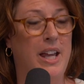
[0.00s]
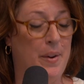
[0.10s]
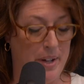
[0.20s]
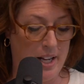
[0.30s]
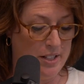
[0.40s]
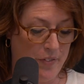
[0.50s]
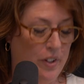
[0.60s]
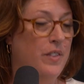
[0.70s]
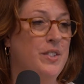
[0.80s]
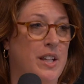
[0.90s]
Yeah, and I
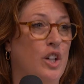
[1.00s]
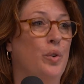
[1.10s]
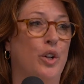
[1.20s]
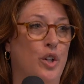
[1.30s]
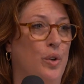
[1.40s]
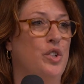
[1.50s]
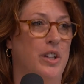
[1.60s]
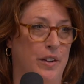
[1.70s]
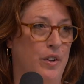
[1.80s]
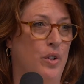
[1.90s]
definitely have seen career coach
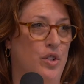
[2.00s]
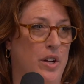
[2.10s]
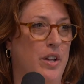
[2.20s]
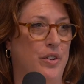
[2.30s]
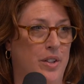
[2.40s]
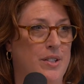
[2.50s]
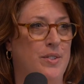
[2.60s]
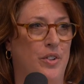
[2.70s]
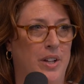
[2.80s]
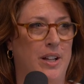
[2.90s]
and life coach on other
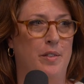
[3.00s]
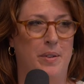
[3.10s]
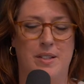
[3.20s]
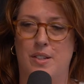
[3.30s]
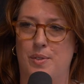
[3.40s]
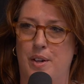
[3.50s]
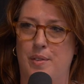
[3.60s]
lists for ENFPs as